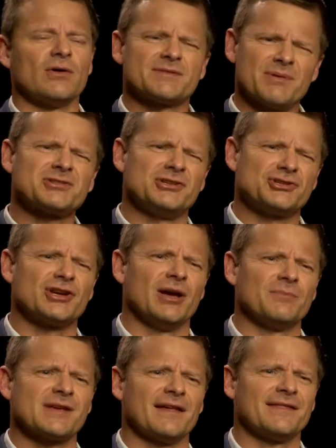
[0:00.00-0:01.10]
especially
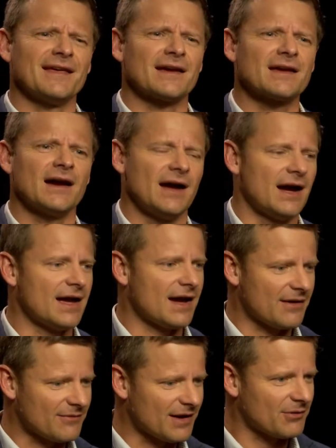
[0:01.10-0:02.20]
chimps, I think
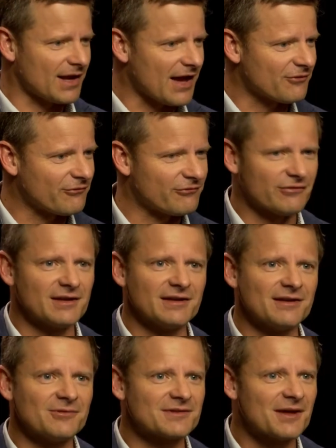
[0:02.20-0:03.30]
I, I, I would have
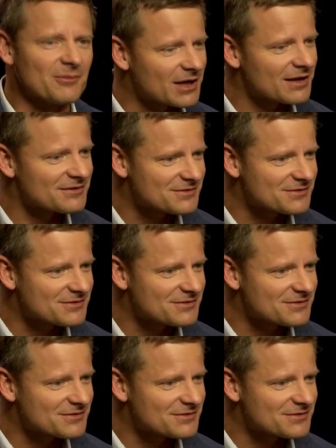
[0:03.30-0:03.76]
affinity with them, and